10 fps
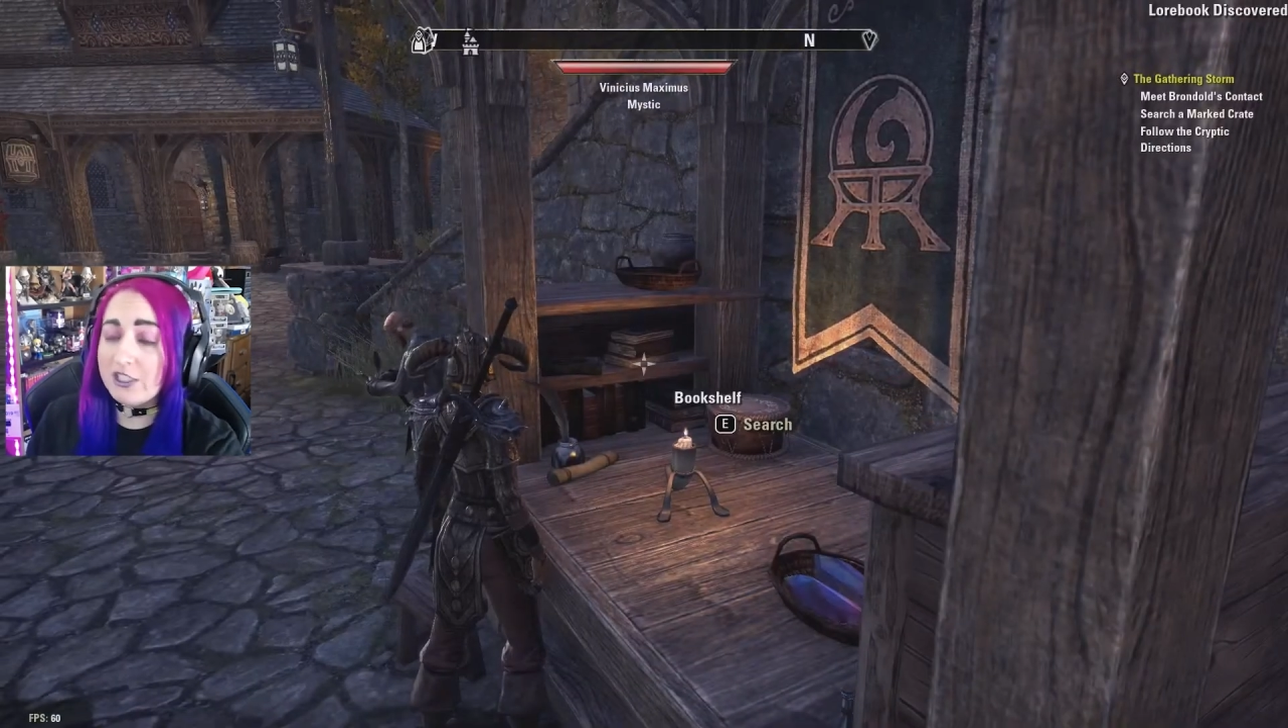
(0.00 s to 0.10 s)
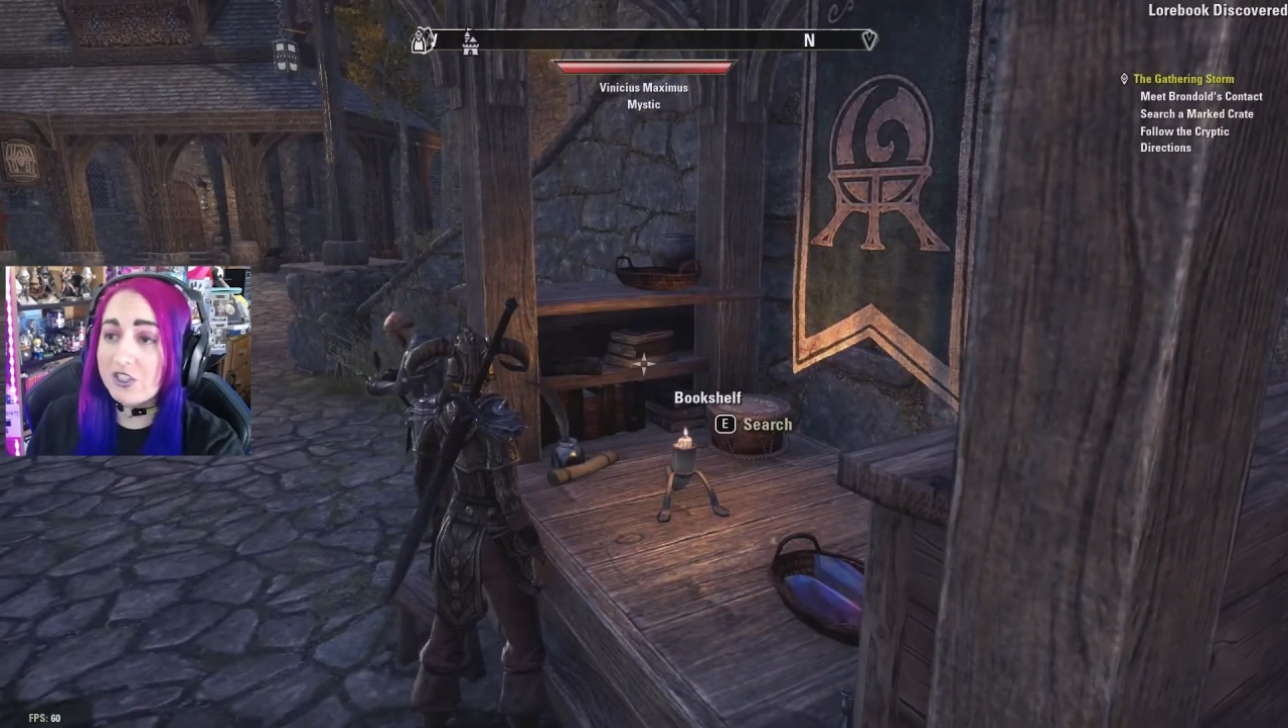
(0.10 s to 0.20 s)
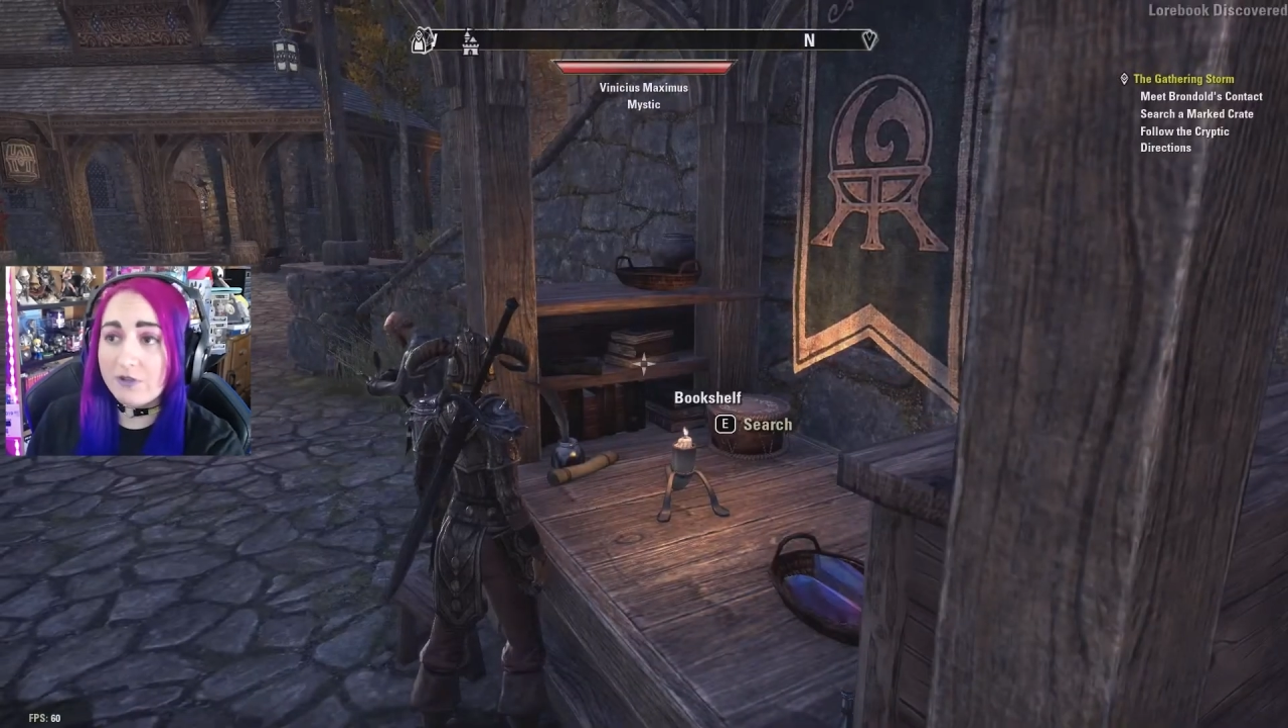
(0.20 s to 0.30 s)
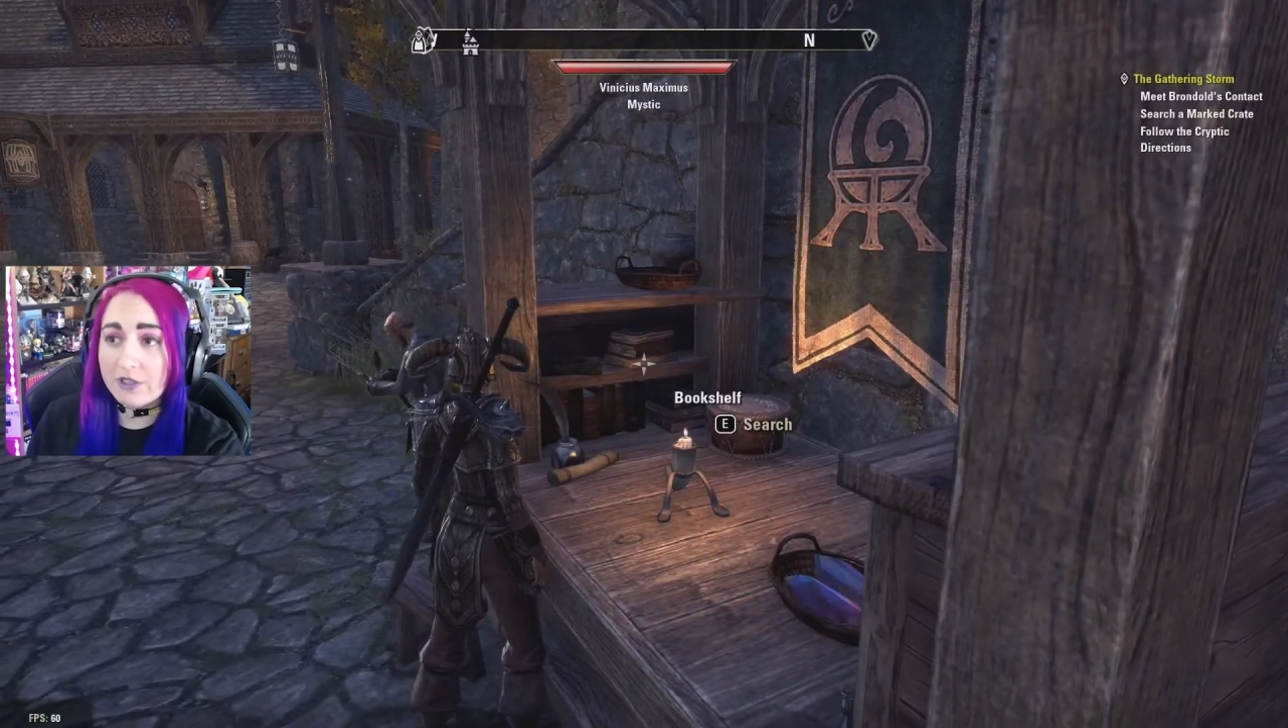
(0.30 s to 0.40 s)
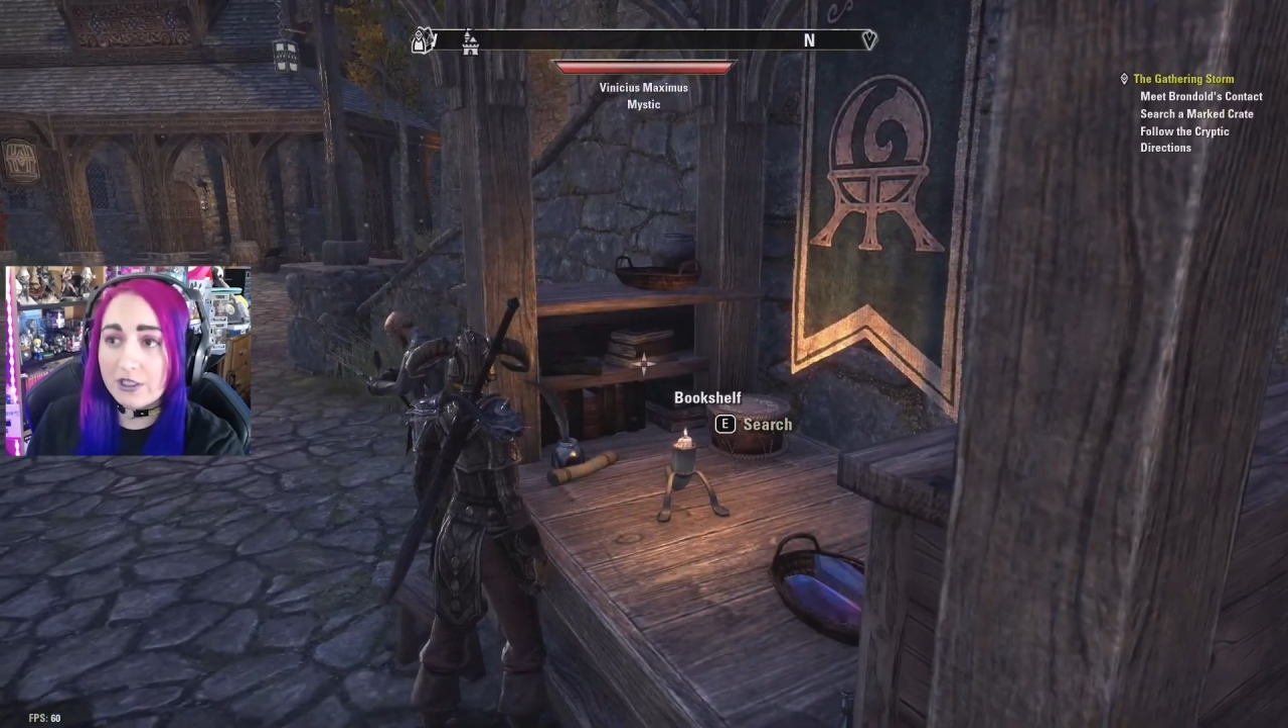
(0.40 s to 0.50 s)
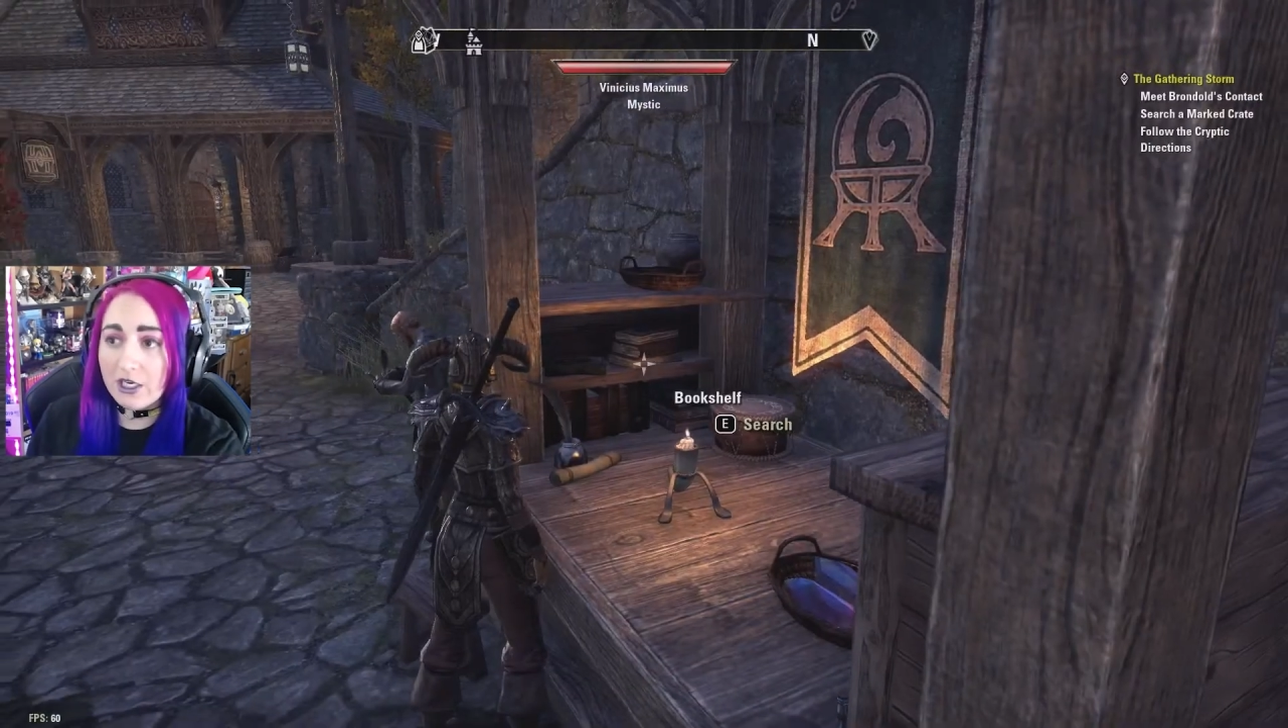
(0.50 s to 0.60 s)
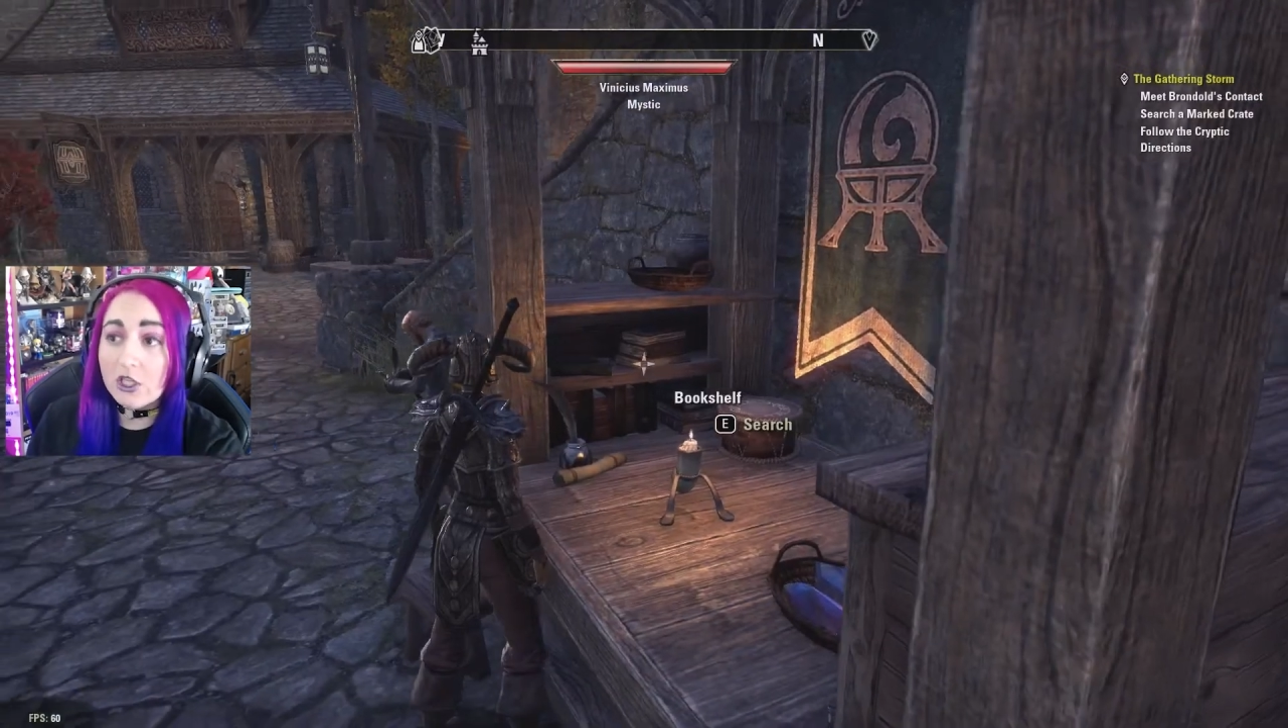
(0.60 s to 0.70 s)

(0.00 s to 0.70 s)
just for